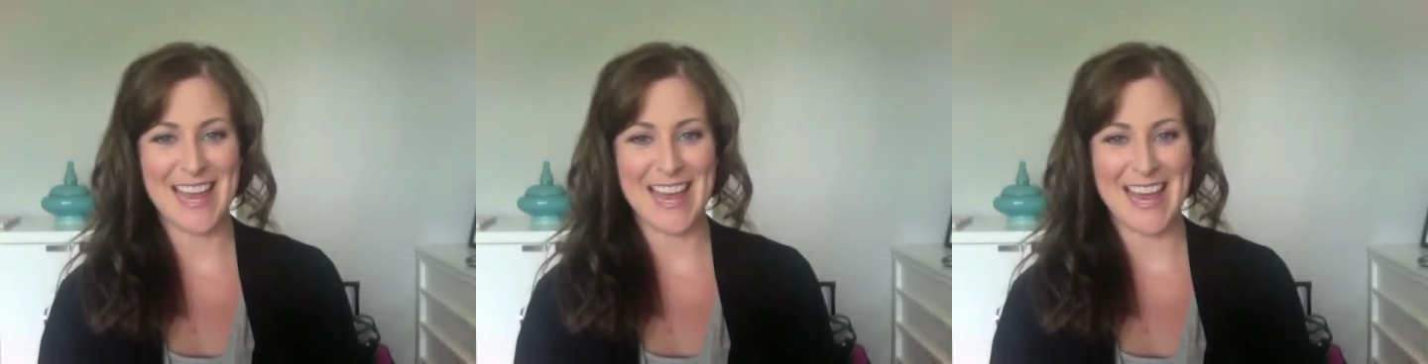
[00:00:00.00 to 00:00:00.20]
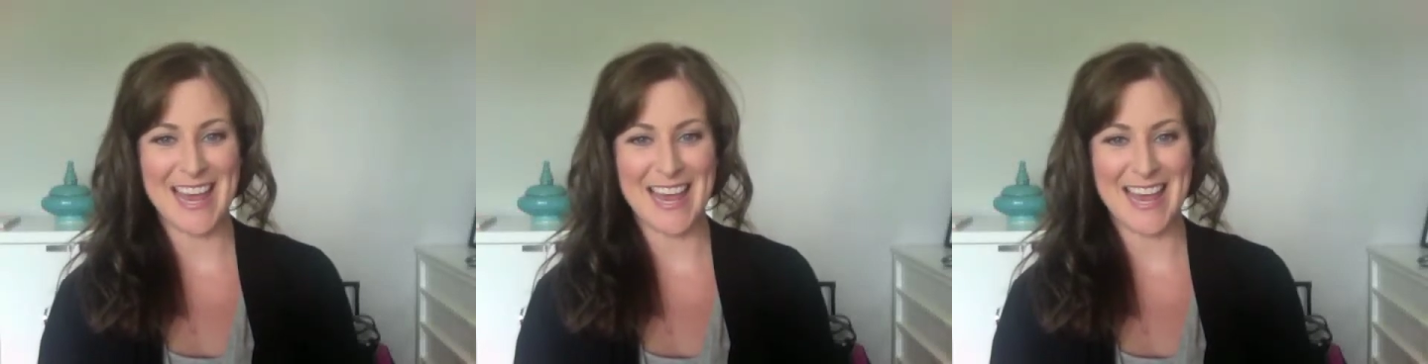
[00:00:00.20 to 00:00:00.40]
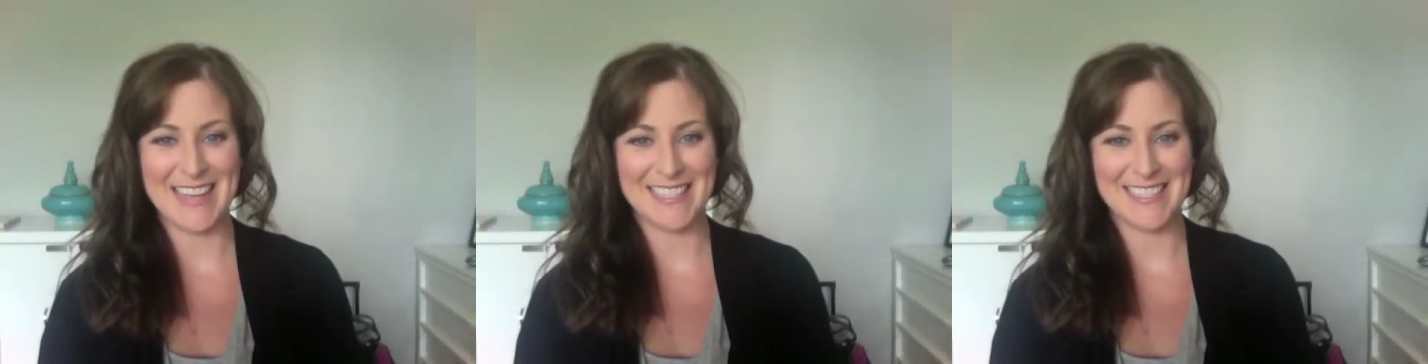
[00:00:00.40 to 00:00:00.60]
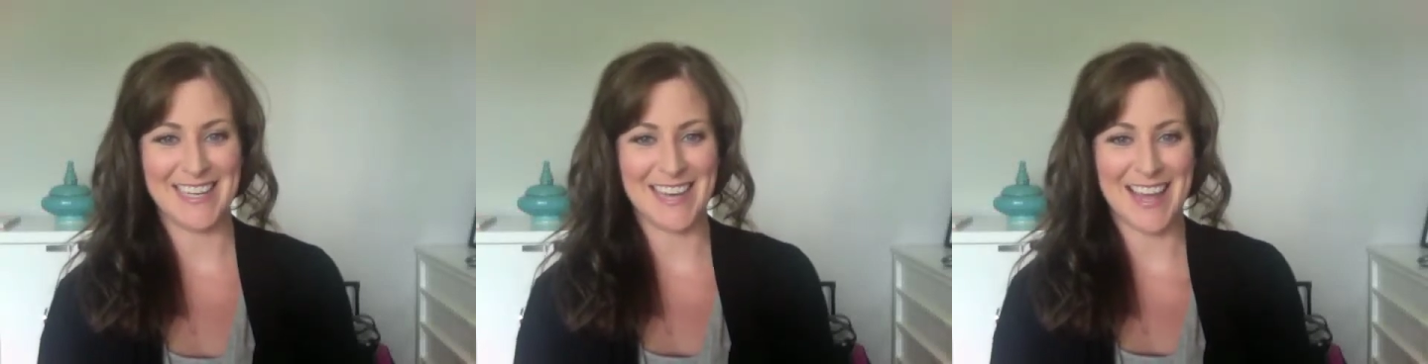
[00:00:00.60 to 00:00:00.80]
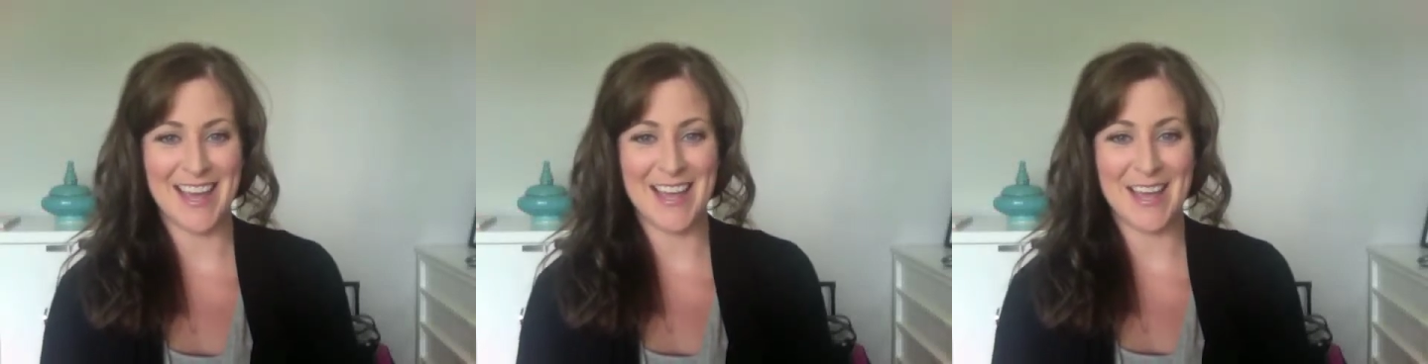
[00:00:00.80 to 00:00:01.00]
and
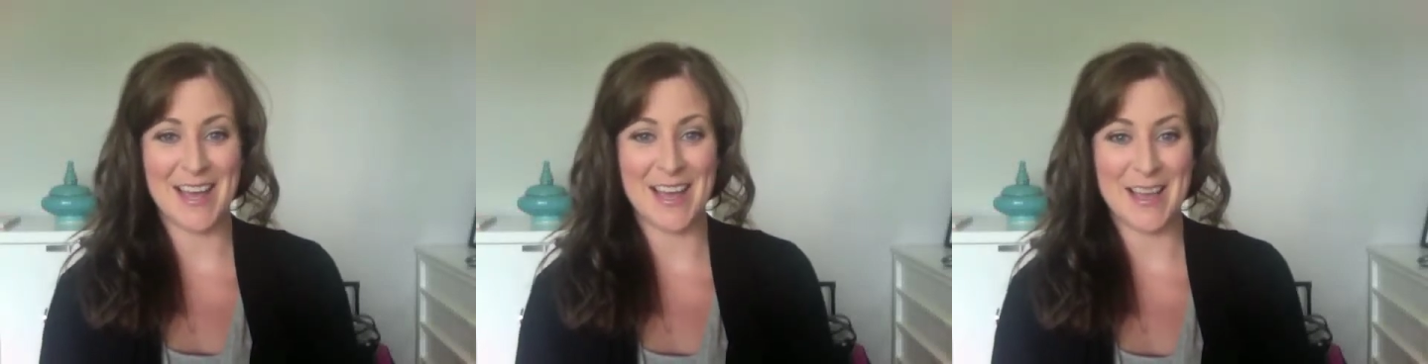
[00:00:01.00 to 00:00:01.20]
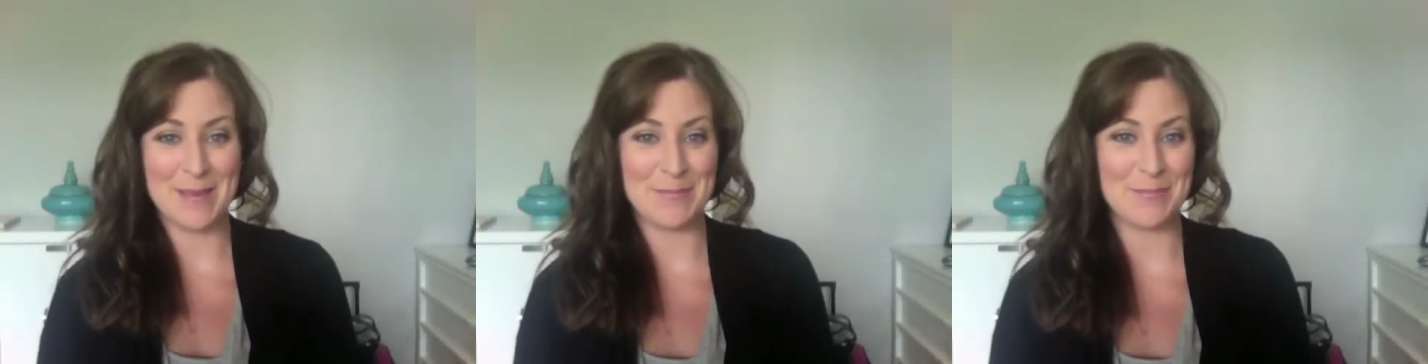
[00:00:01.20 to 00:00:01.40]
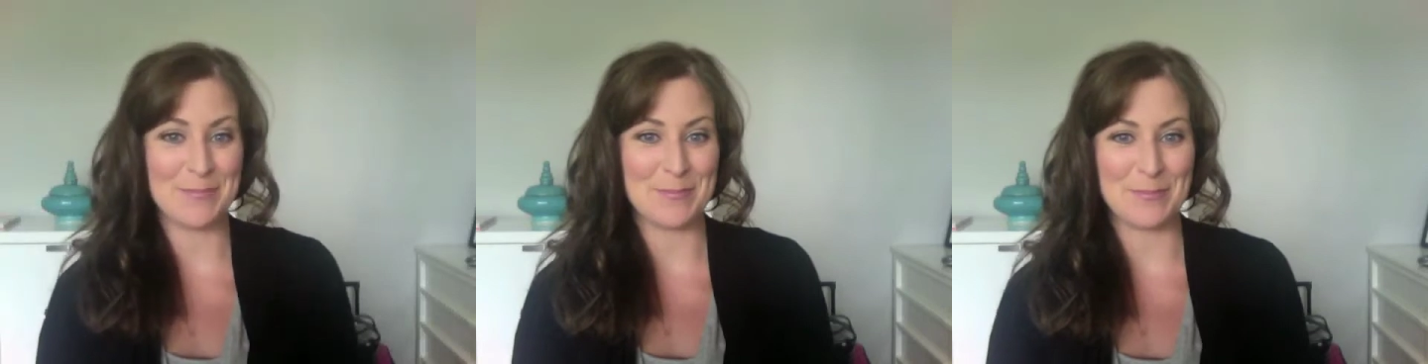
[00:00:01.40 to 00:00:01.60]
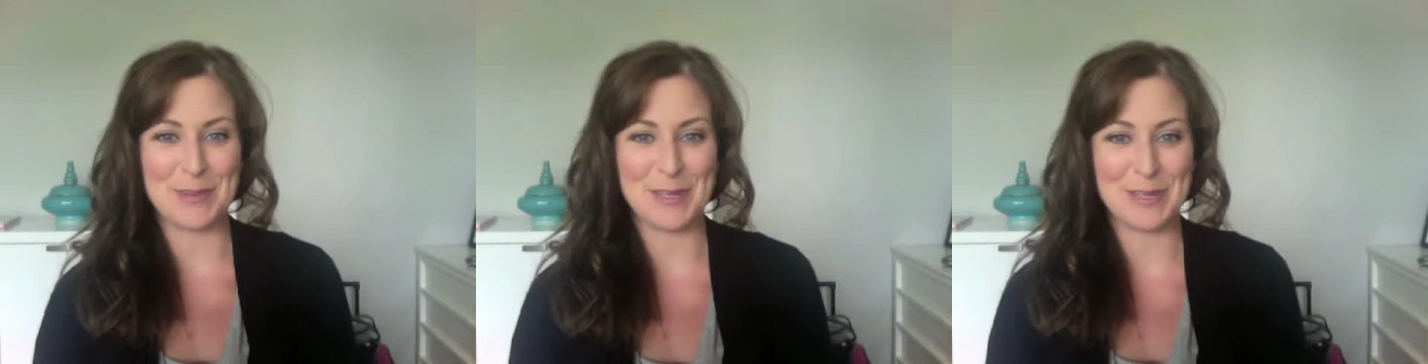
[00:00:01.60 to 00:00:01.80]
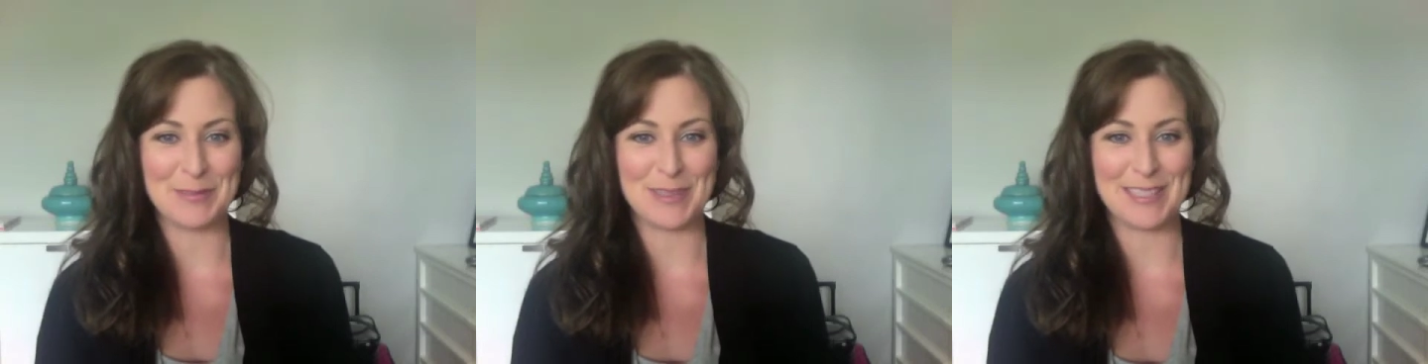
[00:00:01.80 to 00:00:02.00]
today I'm
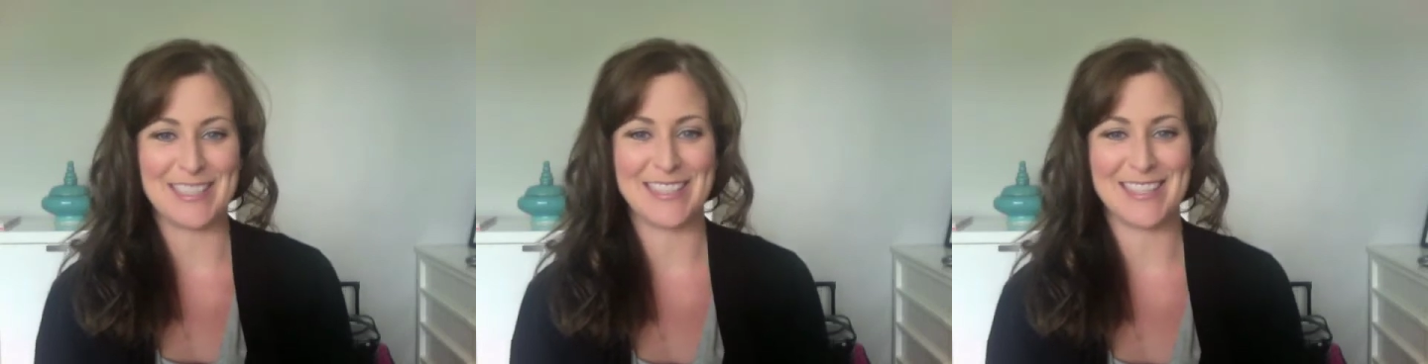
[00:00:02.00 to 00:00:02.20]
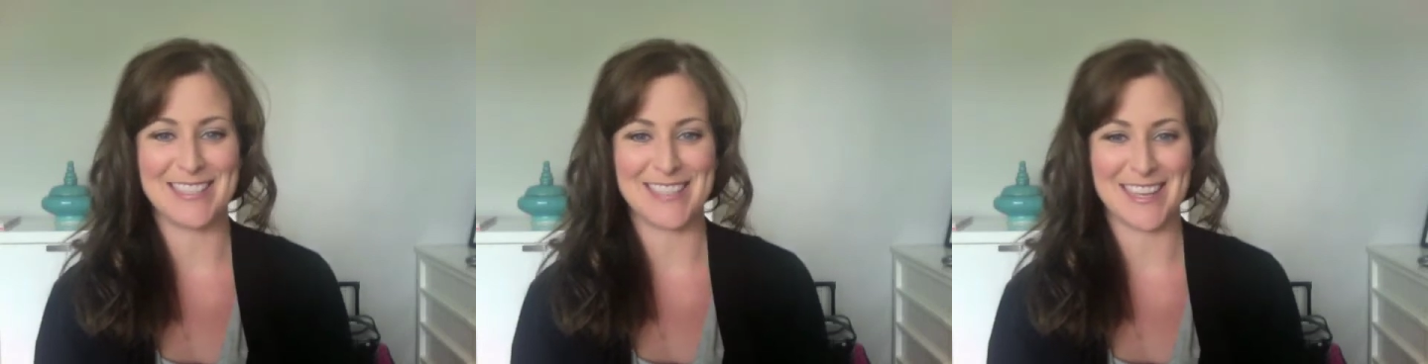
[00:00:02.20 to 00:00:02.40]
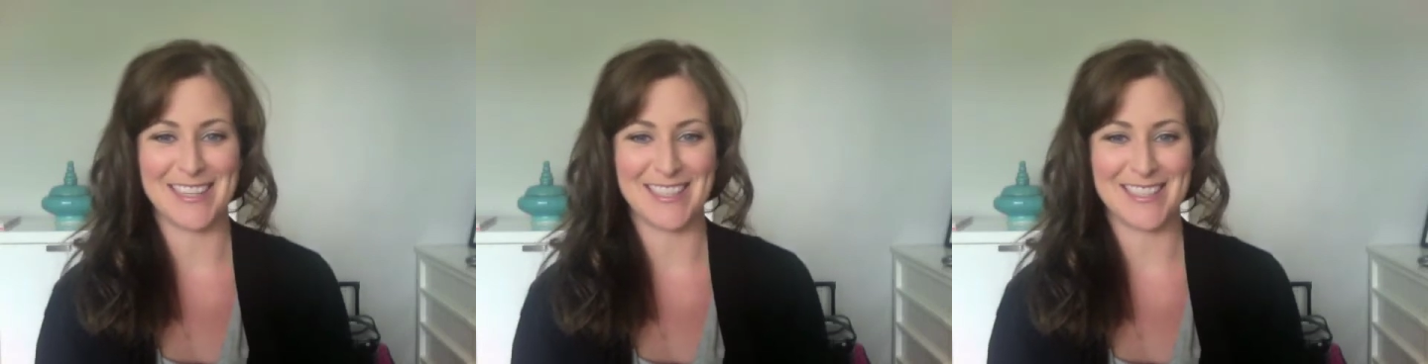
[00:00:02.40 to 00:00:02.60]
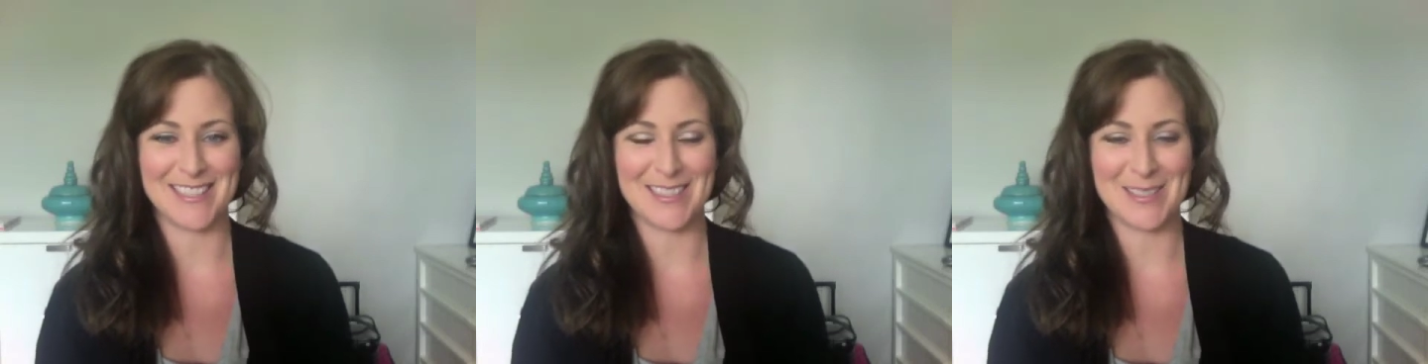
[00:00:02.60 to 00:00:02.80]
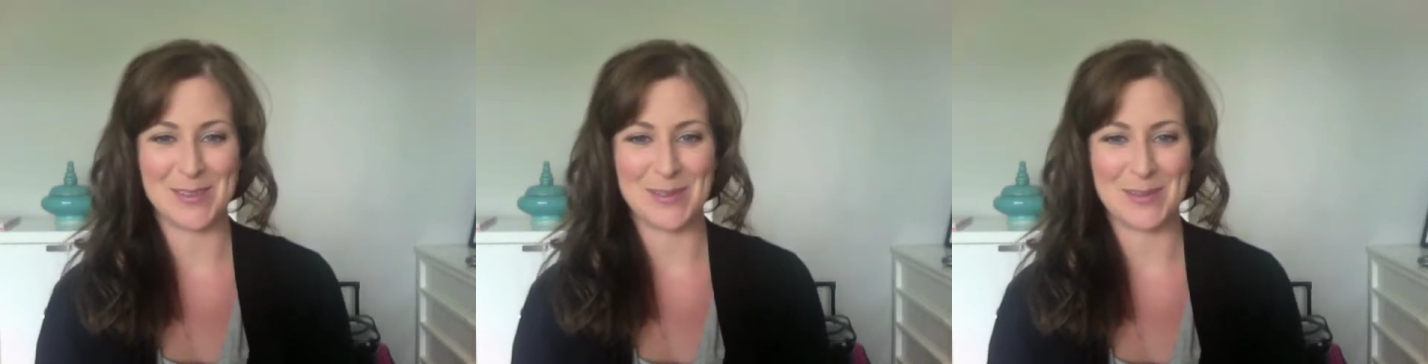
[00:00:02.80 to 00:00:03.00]
really, really excited
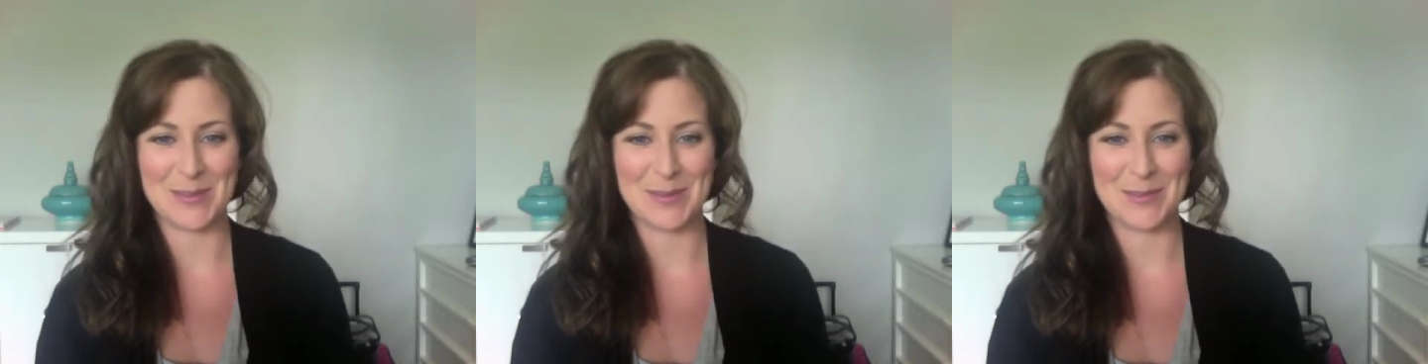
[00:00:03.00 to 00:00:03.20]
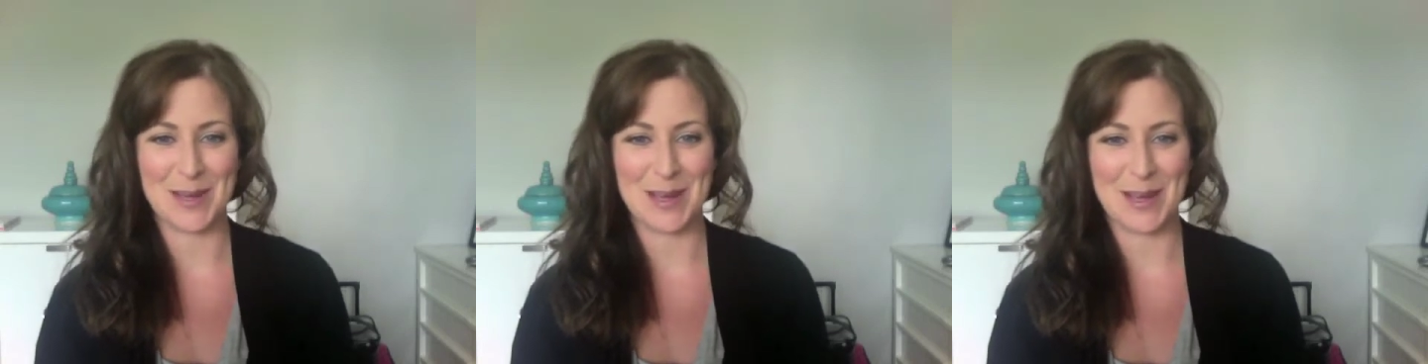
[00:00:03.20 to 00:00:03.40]
to